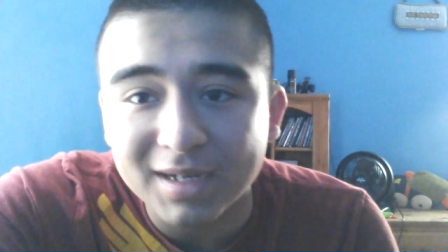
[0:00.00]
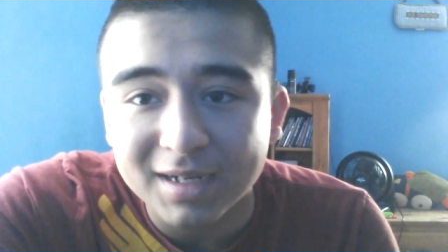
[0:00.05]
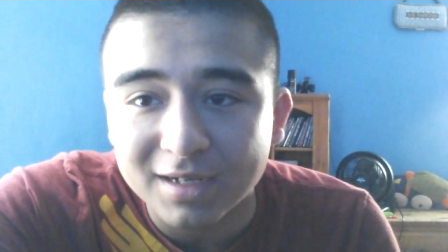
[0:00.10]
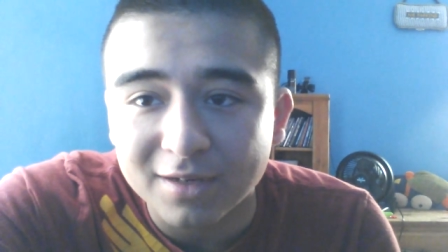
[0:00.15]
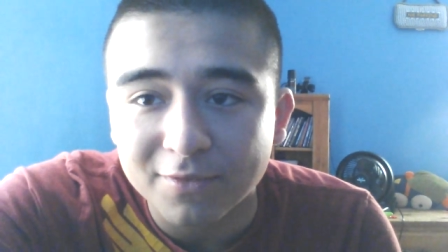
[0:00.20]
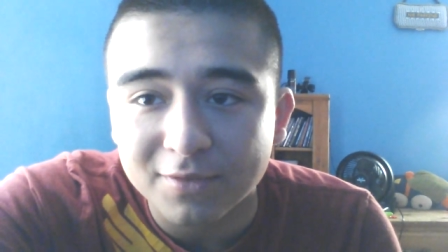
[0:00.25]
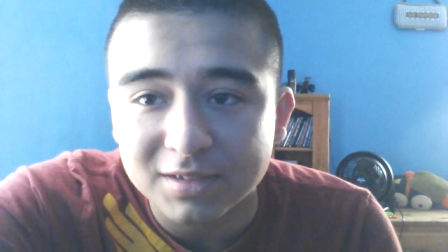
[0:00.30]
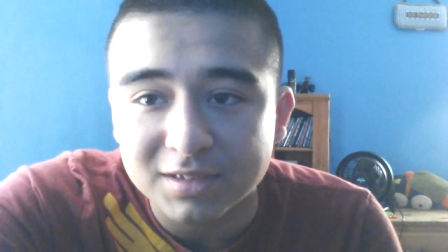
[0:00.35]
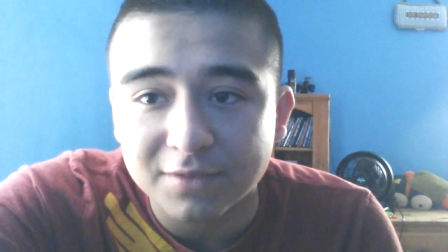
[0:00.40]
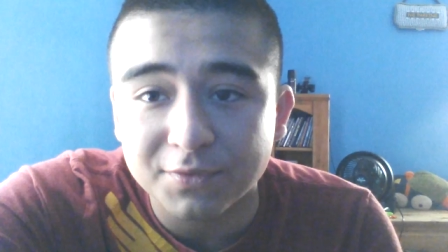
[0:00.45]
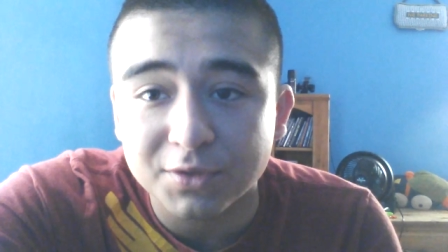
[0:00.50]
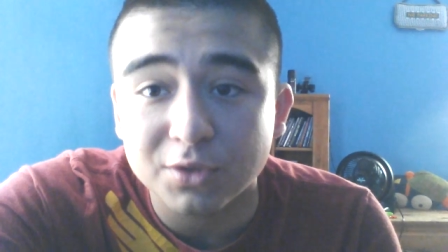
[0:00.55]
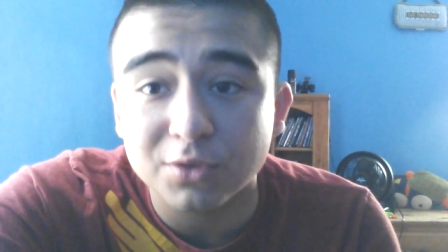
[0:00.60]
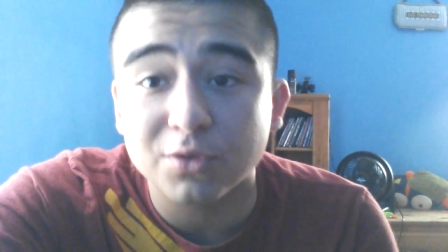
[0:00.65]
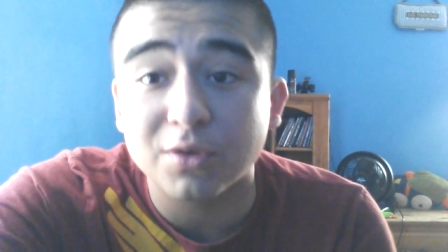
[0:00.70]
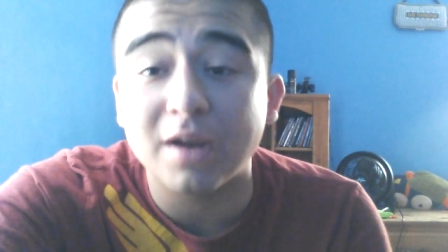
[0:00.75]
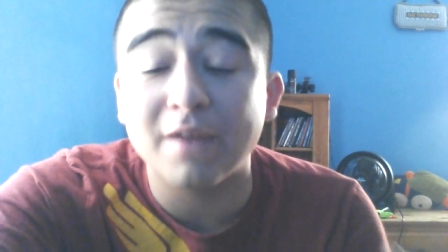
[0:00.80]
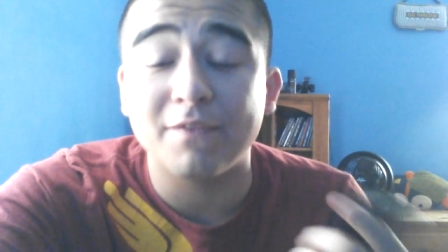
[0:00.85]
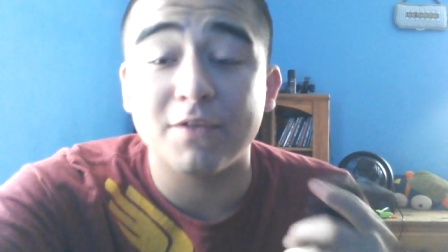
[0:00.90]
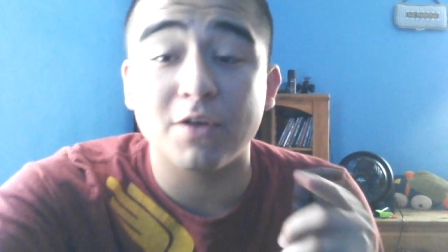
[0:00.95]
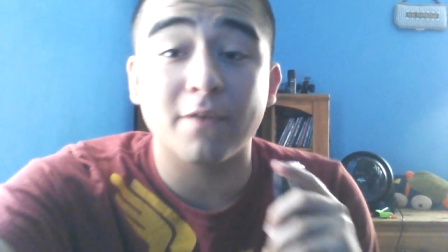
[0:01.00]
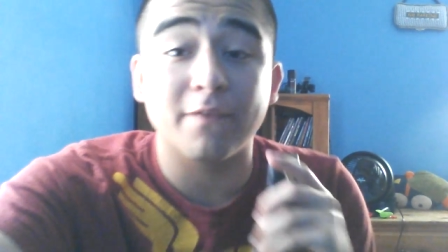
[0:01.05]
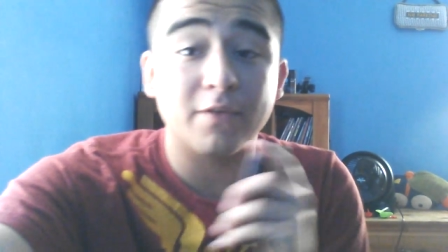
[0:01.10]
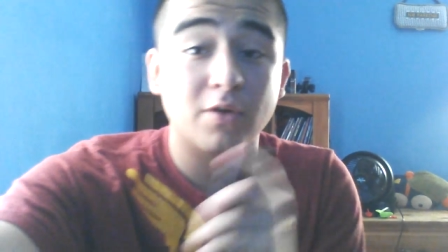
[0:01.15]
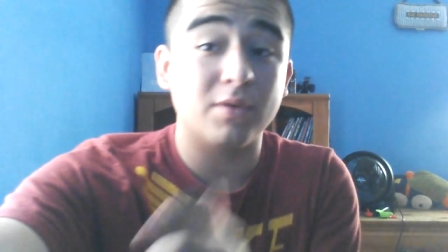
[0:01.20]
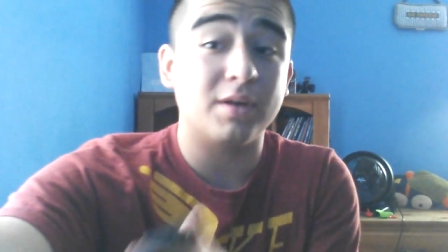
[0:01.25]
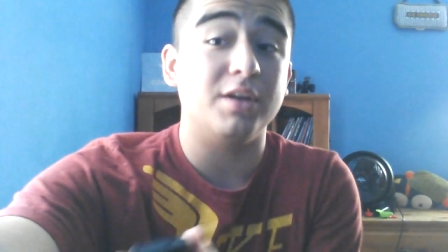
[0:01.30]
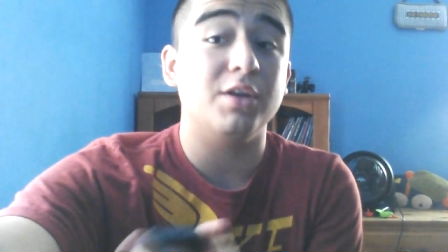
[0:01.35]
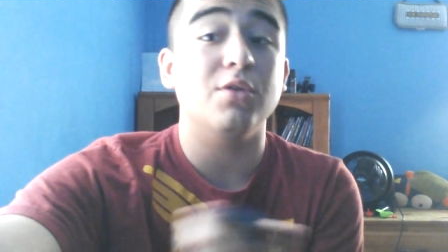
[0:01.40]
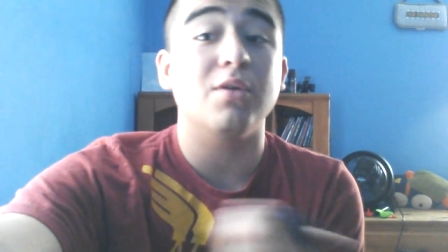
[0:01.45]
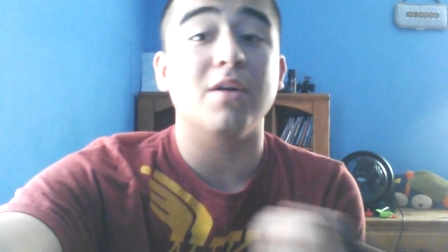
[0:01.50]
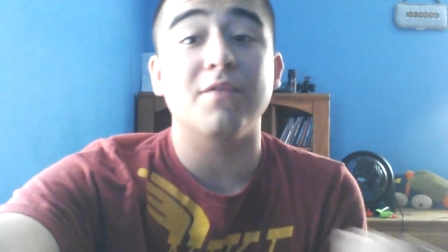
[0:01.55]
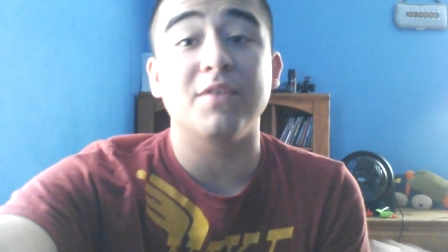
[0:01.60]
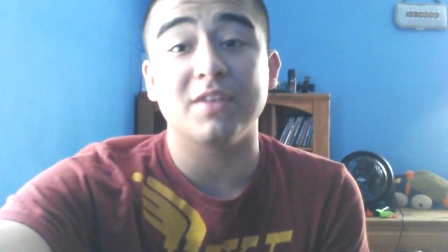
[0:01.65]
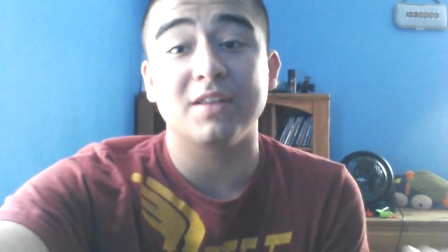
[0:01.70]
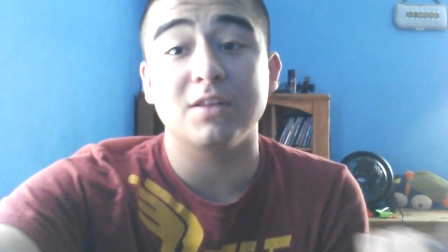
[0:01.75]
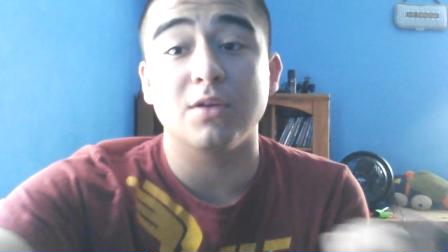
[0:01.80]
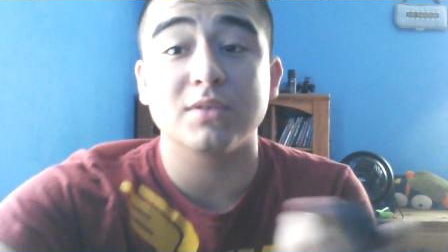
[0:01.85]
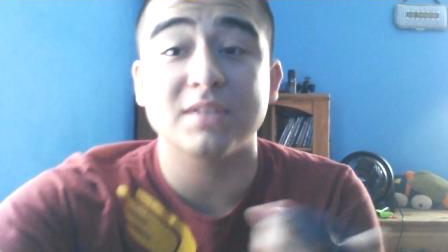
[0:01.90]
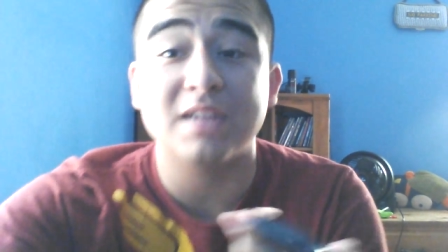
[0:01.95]
If your phone can do everything those
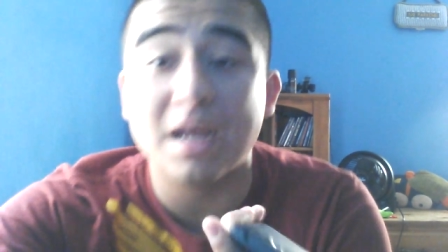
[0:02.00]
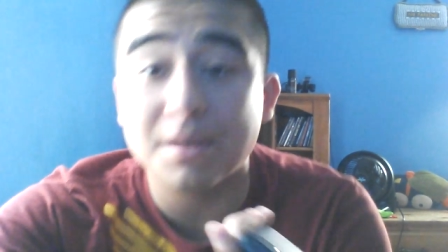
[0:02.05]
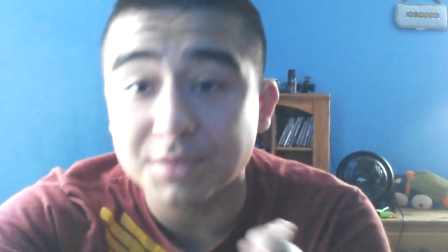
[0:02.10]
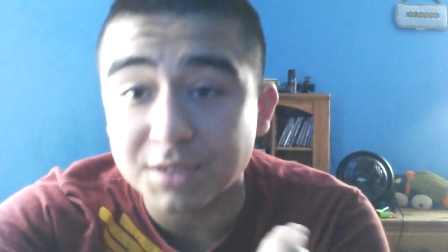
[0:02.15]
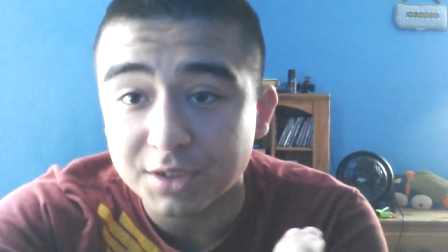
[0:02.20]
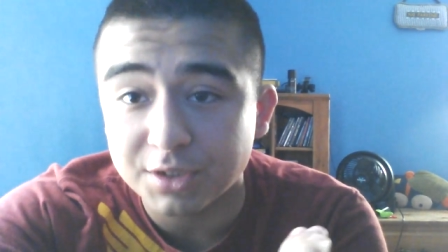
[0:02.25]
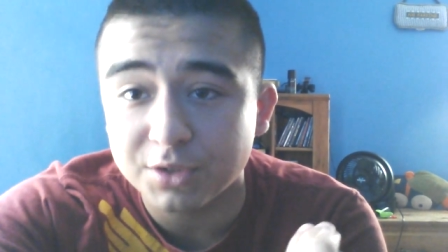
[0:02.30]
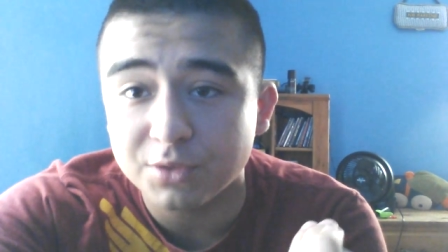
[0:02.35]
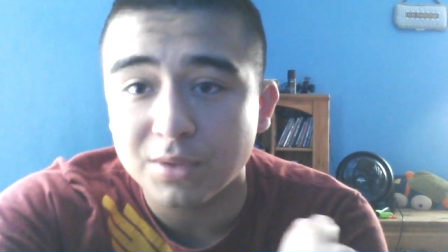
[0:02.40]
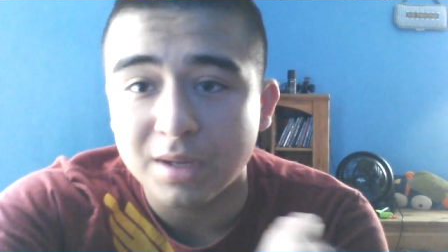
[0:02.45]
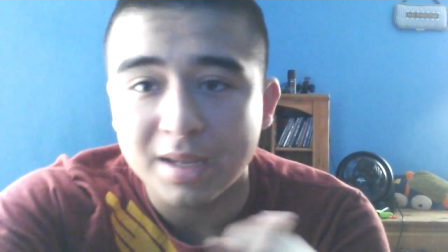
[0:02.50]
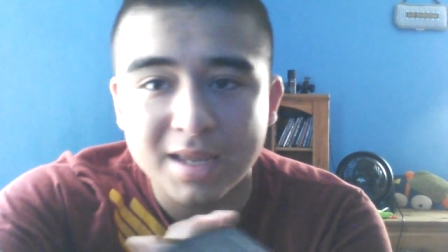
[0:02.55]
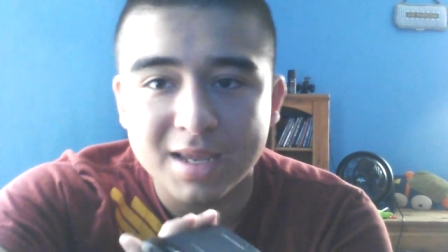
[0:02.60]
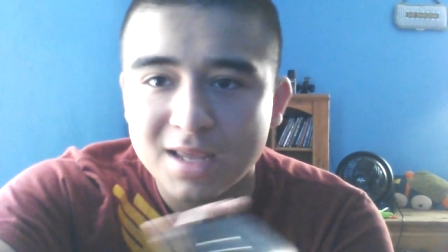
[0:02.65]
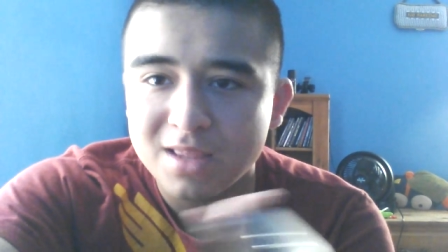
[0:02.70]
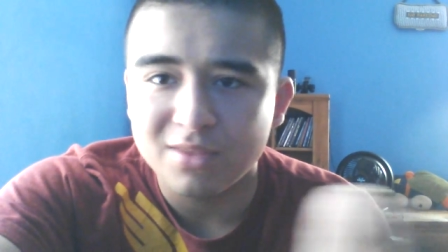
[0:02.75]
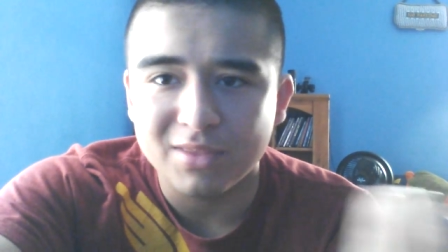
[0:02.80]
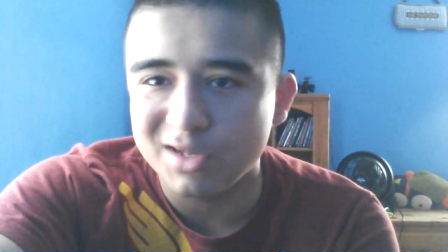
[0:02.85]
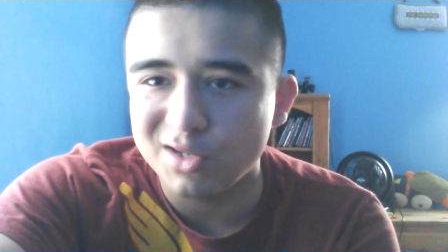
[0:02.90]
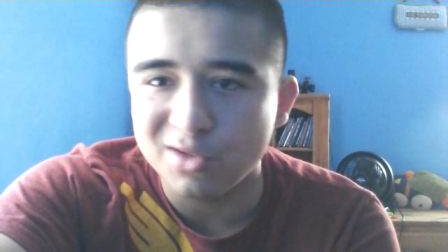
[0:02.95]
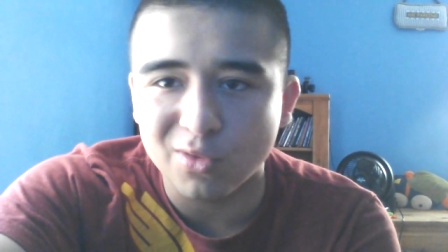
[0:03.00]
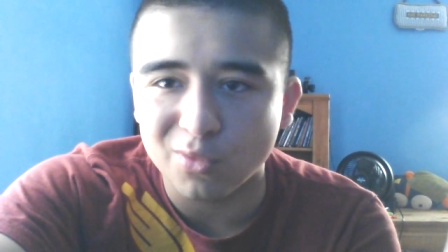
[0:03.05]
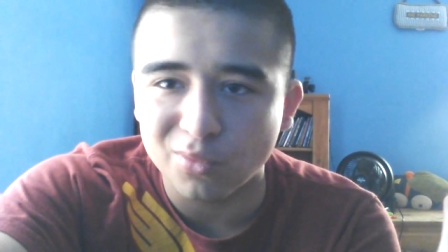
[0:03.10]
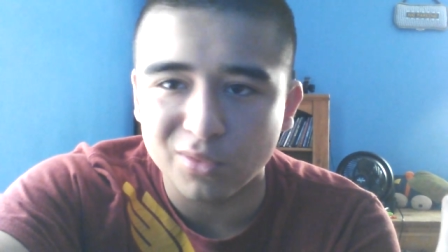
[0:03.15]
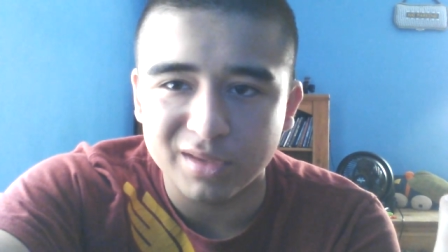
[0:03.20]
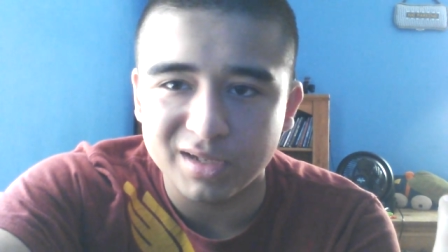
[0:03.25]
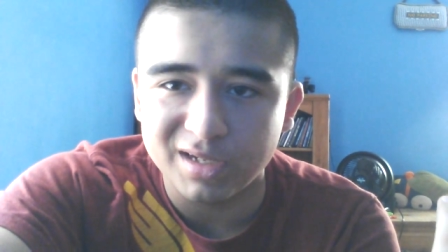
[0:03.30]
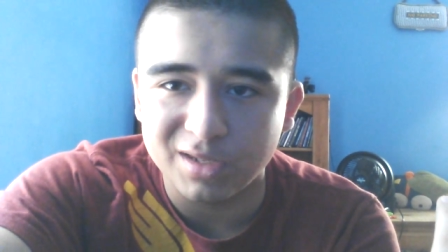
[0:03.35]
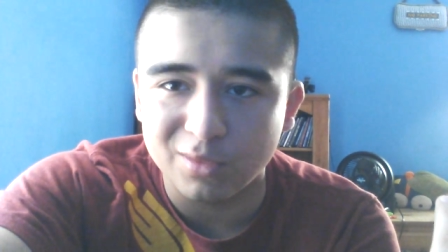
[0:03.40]
apps can do, then you don't really need one.